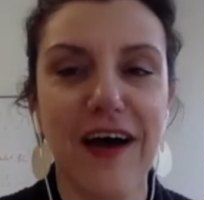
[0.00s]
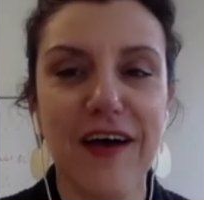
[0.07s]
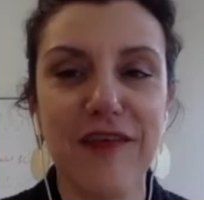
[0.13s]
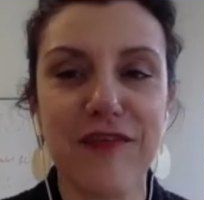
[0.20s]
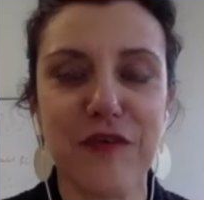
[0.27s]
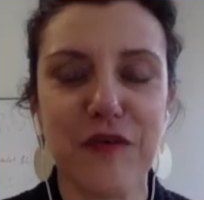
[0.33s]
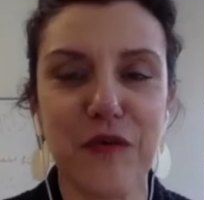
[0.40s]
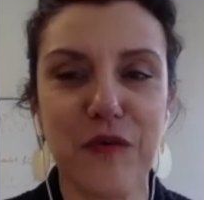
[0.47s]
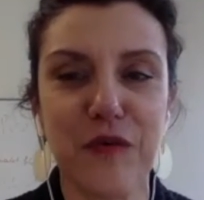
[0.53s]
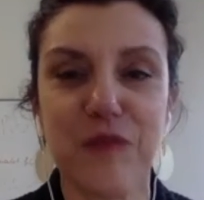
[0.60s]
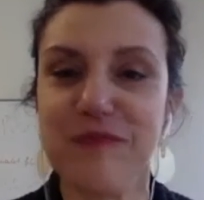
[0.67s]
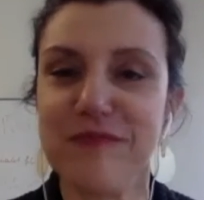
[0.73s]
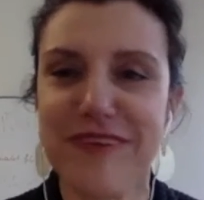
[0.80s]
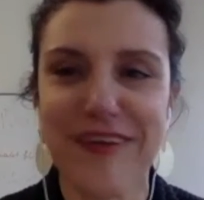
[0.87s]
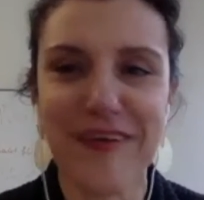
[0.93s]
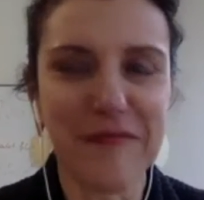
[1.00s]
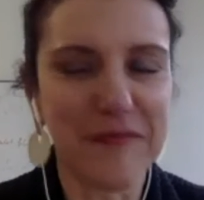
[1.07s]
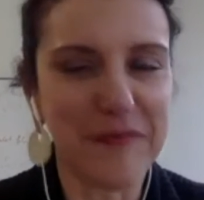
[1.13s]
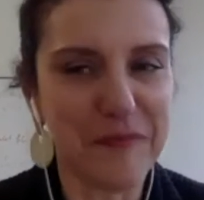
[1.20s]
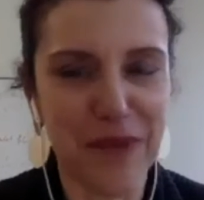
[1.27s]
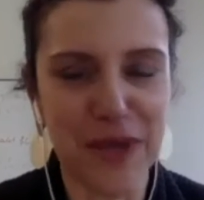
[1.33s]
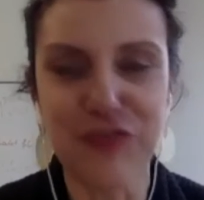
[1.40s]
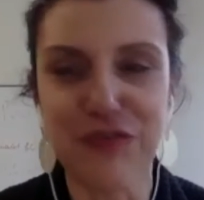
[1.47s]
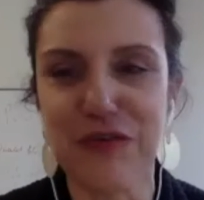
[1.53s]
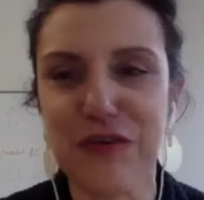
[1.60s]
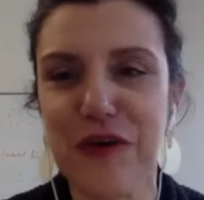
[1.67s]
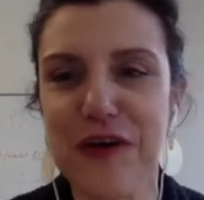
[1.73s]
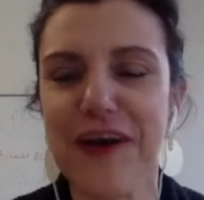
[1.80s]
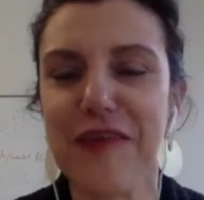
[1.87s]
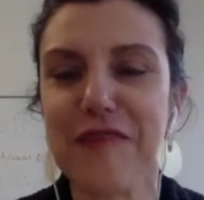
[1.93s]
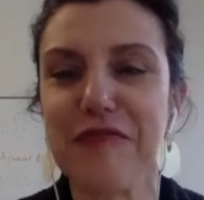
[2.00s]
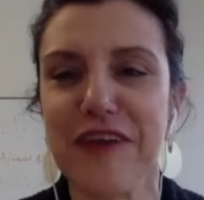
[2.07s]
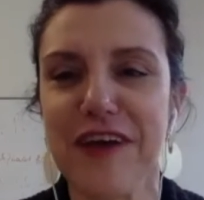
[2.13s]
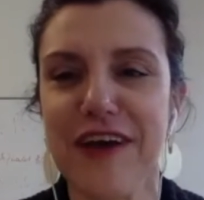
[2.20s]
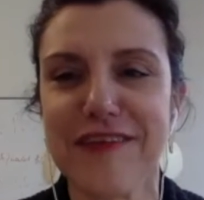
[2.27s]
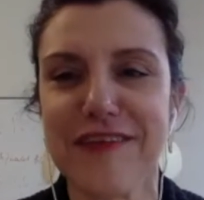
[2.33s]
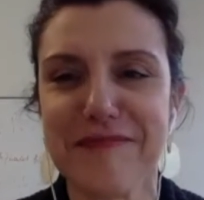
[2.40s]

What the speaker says: So make sure you account for that.